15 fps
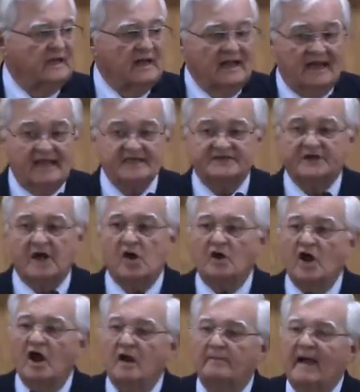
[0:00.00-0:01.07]
He's
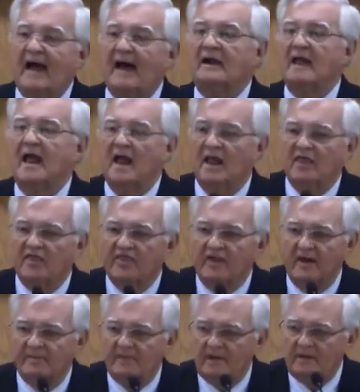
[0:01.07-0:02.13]
talking about
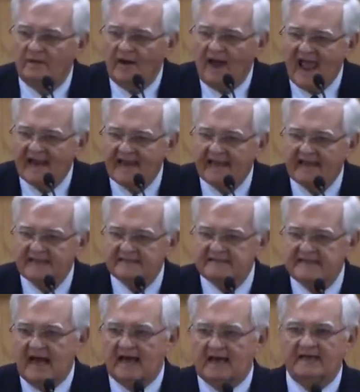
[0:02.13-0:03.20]
the miraculous
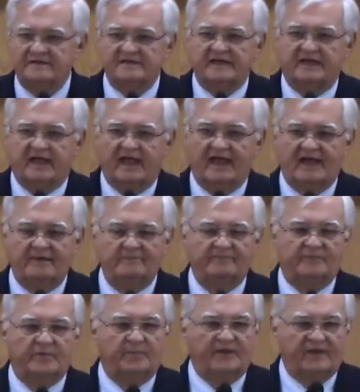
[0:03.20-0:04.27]
knowledge that came
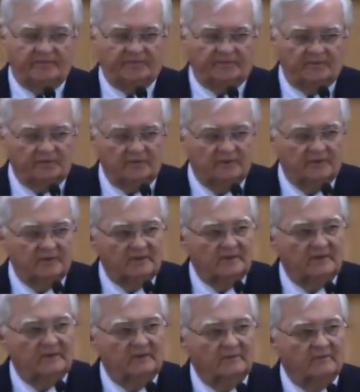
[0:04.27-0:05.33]
to people
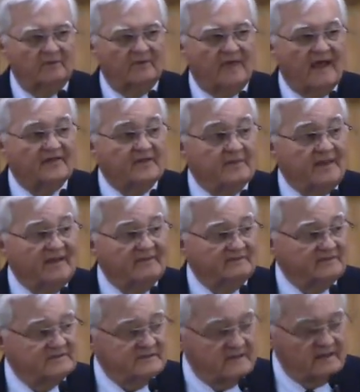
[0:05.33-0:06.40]
without them having
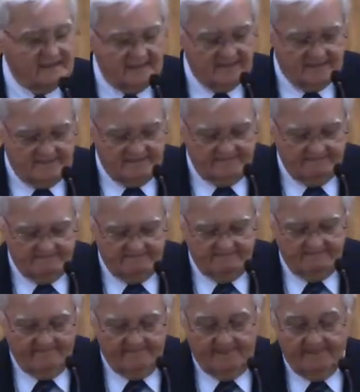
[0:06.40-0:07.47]
to study it.
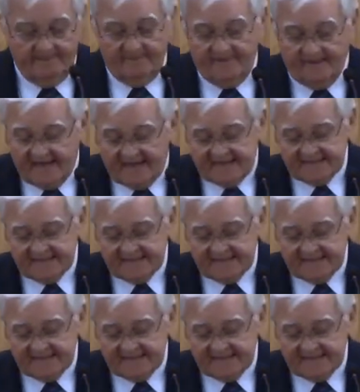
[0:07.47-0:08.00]
Then he